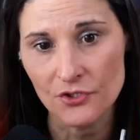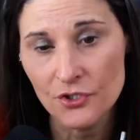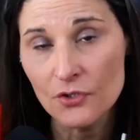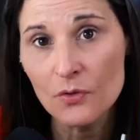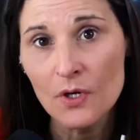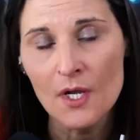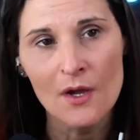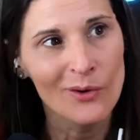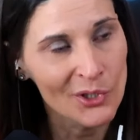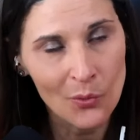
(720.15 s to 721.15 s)
Two,
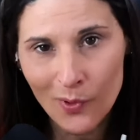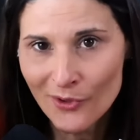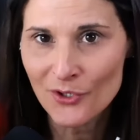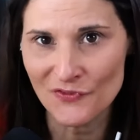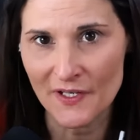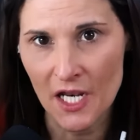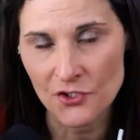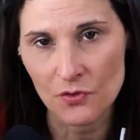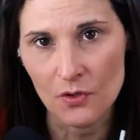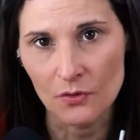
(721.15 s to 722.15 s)
you know, what are those
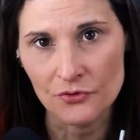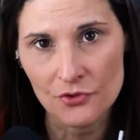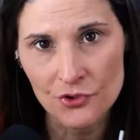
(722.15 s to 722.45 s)
financial goals?